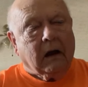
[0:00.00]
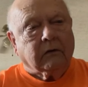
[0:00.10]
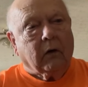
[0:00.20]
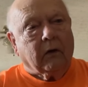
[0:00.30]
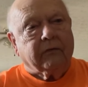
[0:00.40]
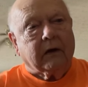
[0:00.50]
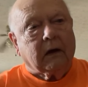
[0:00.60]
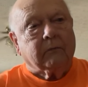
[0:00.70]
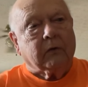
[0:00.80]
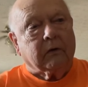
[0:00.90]
I think
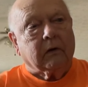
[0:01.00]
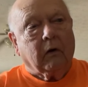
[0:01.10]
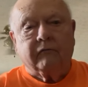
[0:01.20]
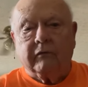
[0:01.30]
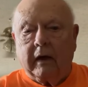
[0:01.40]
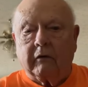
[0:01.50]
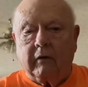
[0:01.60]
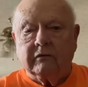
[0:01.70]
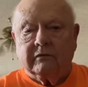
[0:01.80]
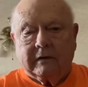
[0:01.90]
I'm going to go for that
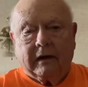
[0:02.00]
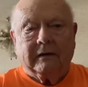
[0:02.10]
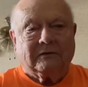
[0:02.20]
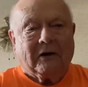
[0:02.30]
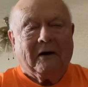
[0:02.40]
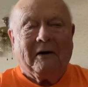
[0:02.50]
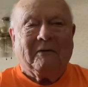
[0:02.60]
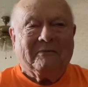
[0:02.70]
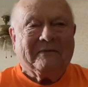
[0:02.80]
Grayson County job.